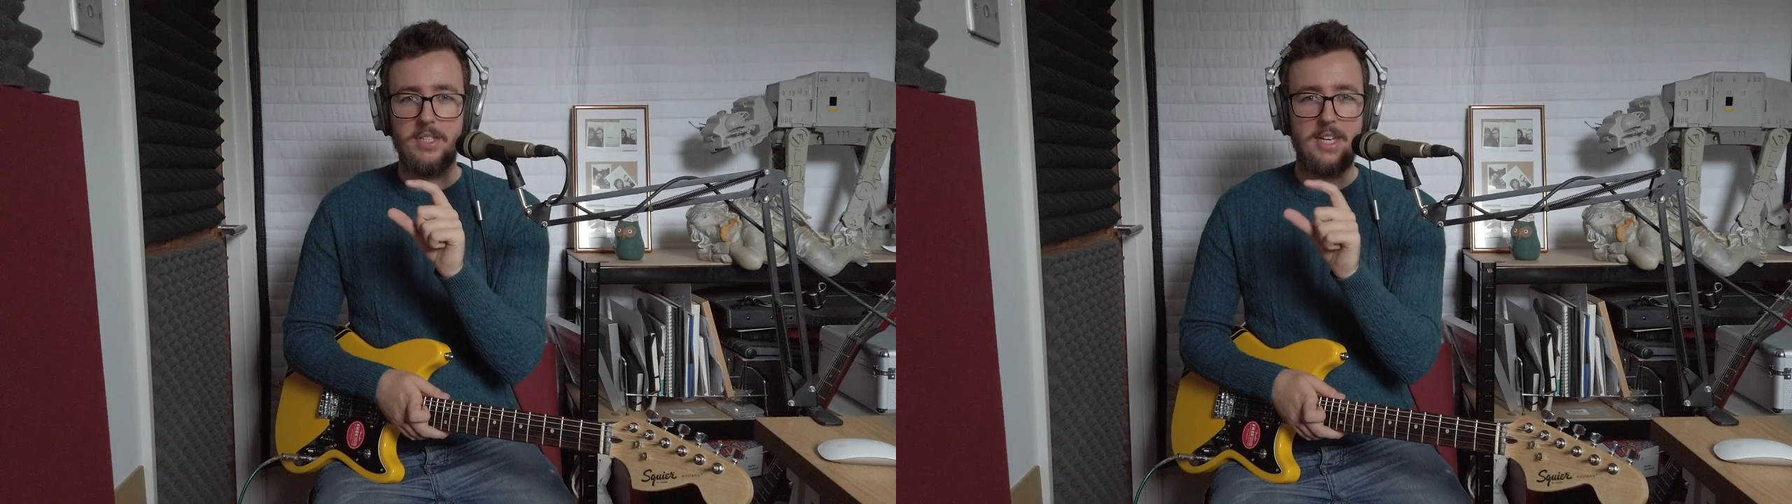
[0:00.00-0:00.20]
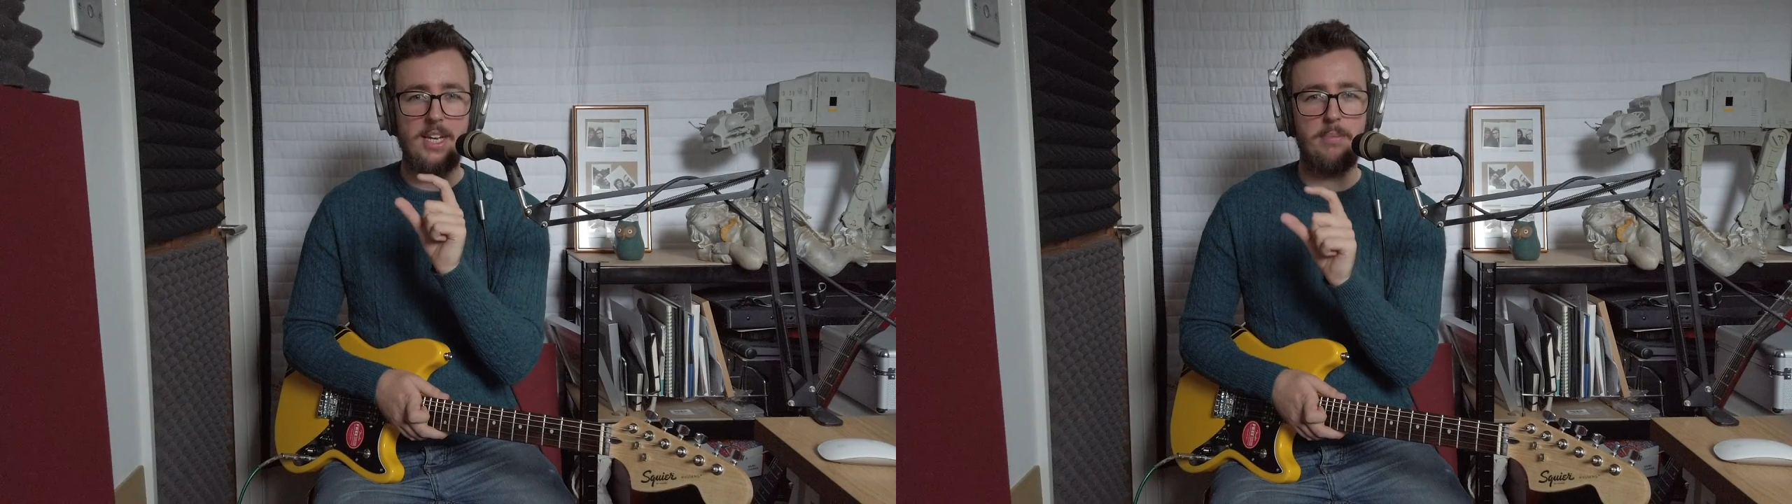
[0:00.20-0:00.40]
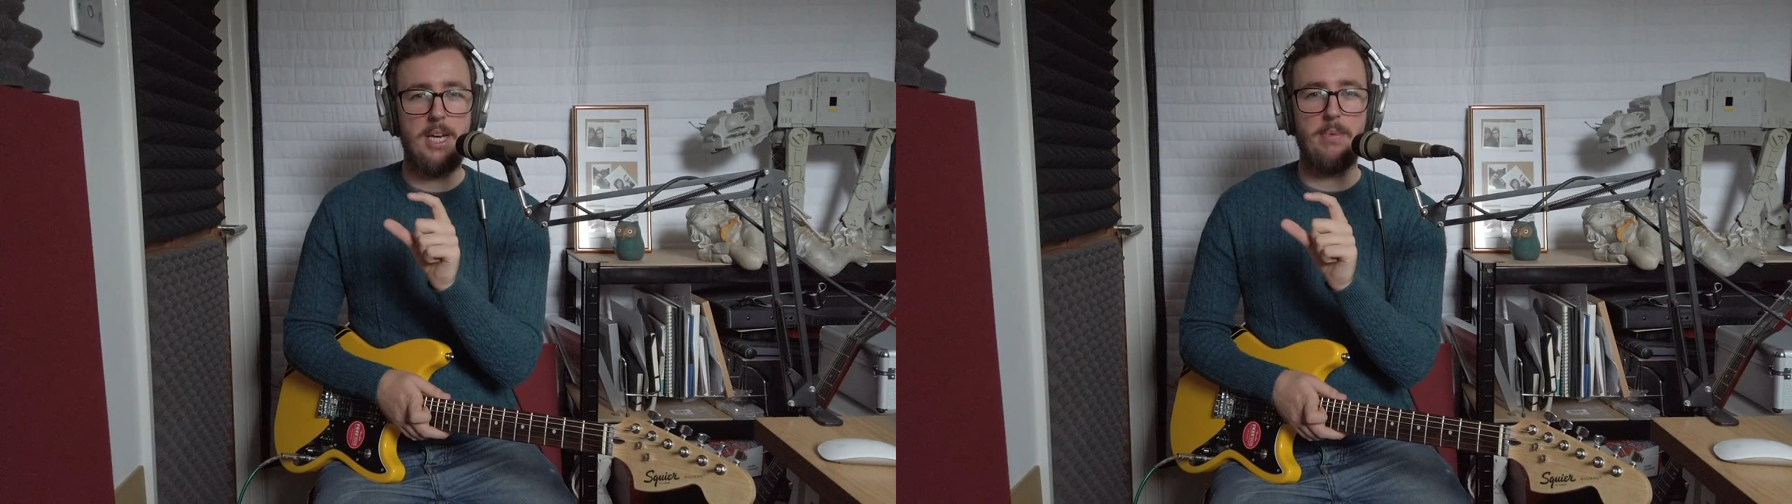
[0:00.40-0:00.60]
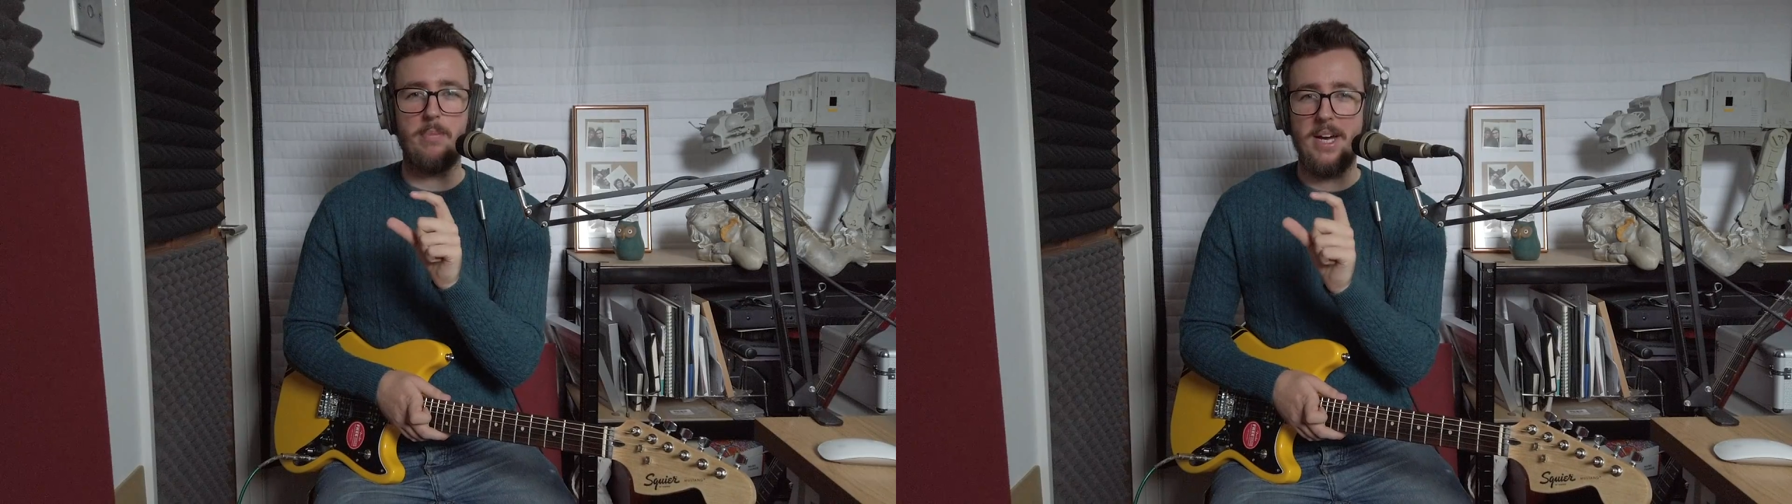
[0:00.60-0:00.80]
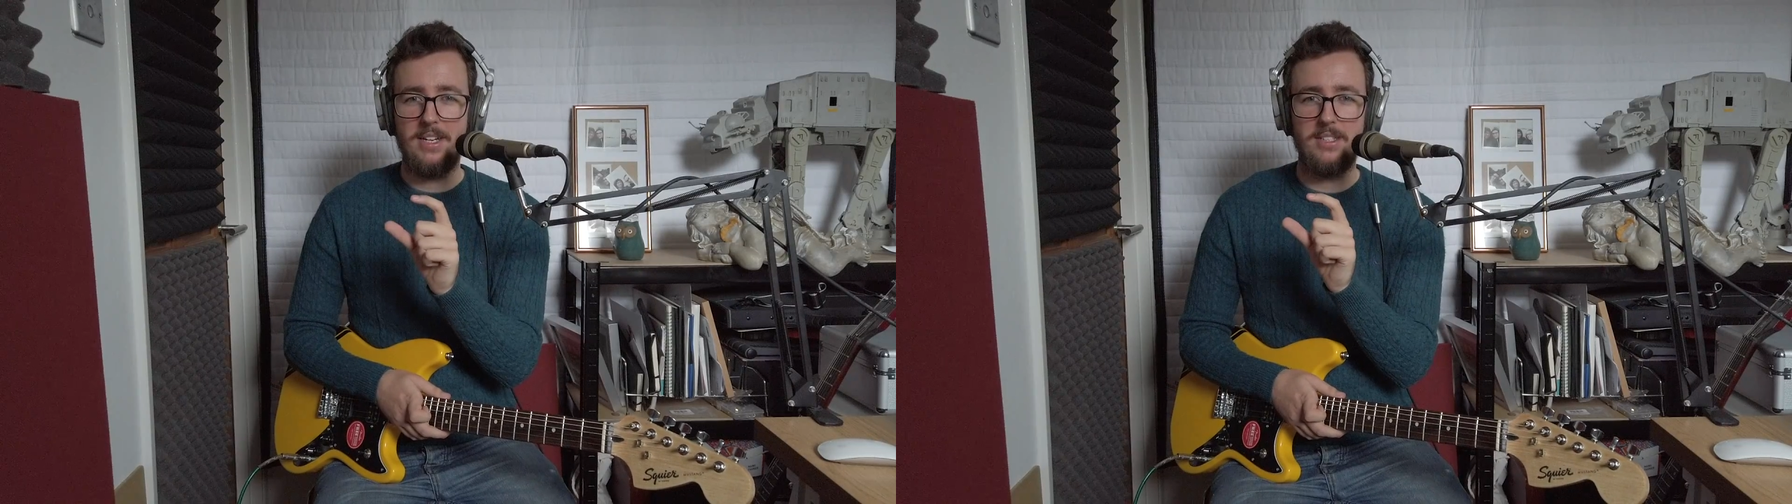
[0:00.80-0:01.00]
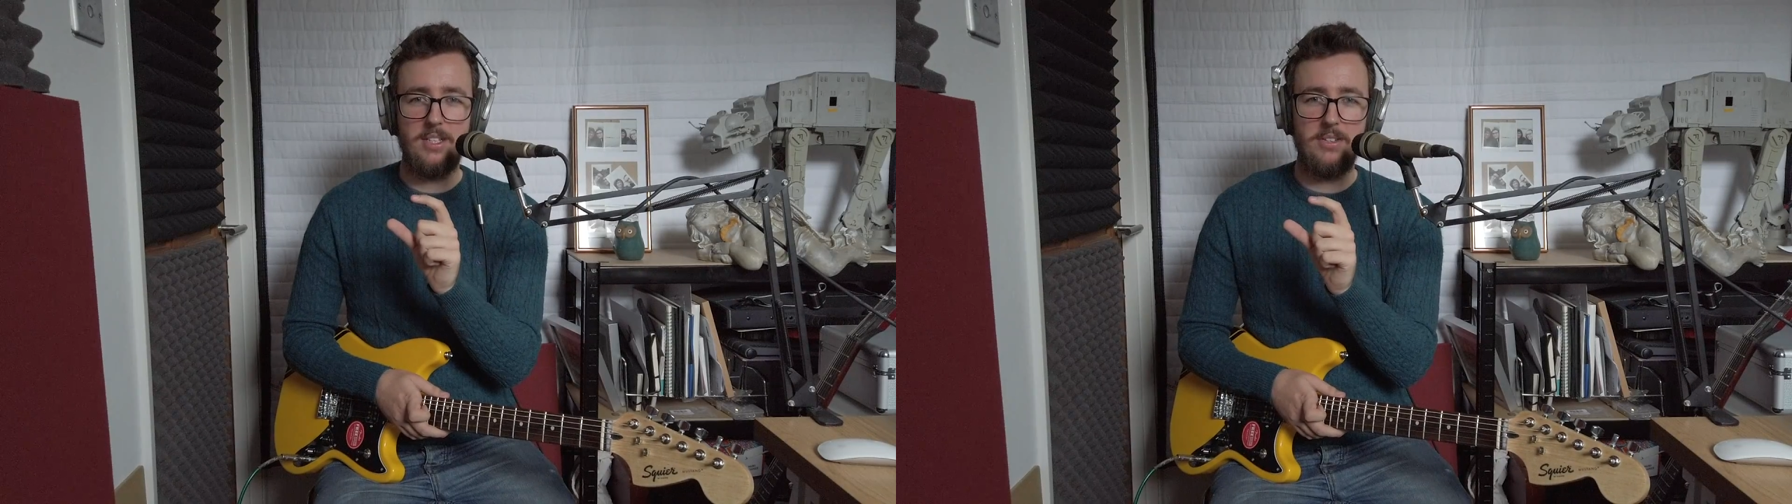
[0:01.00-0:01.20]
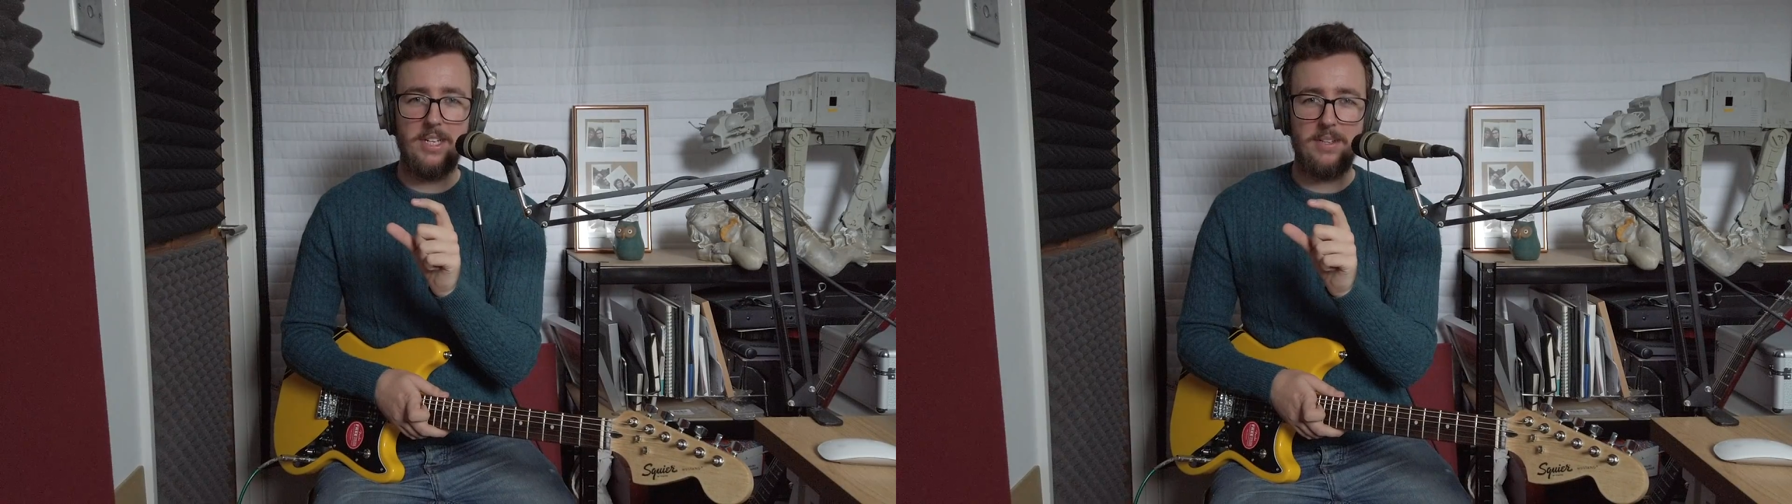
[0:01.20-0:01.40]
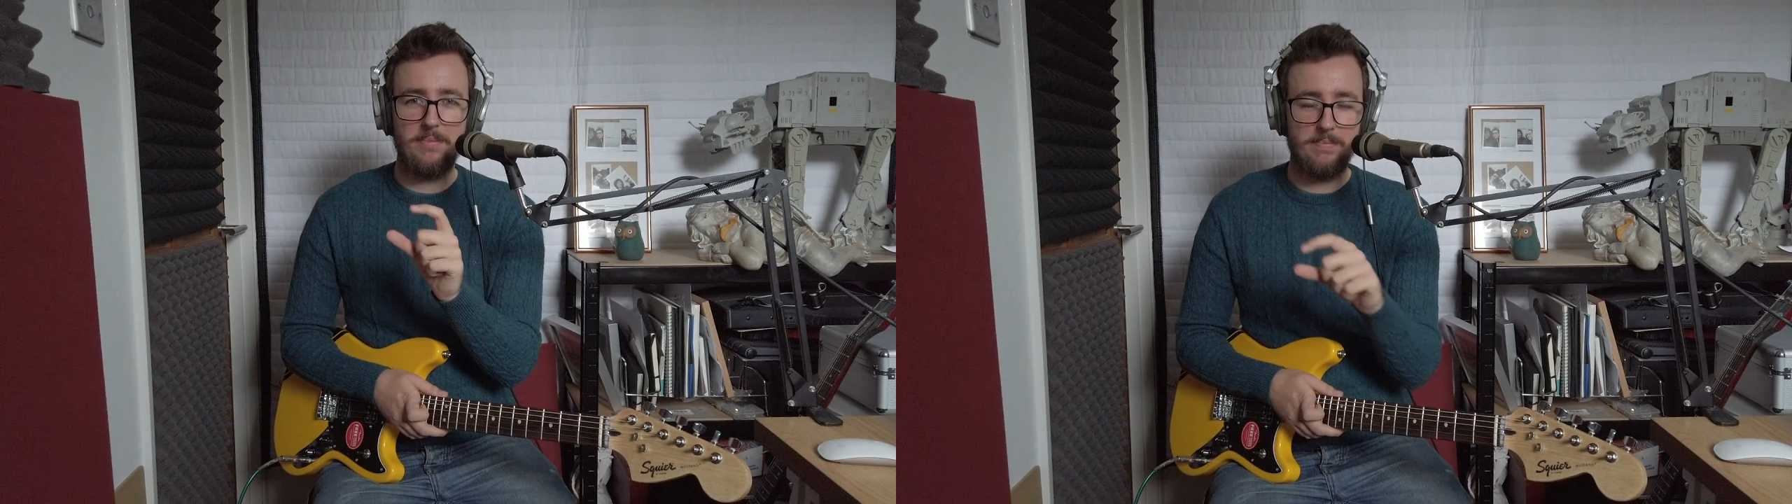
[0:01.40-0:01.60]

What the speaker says: sandpaper pads that you get.